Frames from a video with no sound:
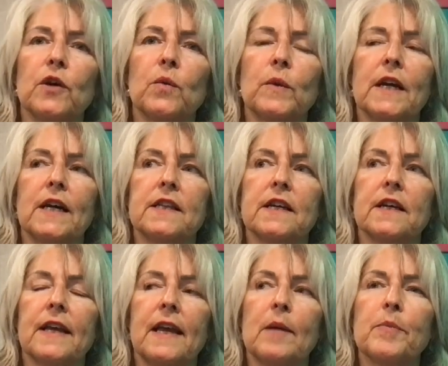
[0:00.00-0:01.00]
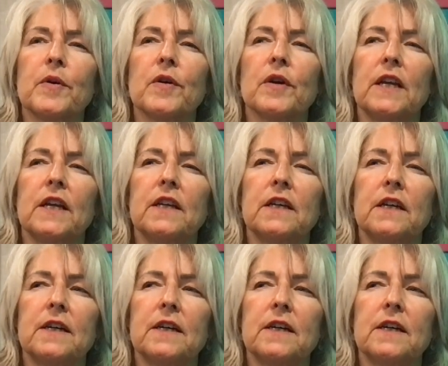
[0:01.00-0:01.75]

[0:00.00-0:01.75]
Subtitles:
we got the camper in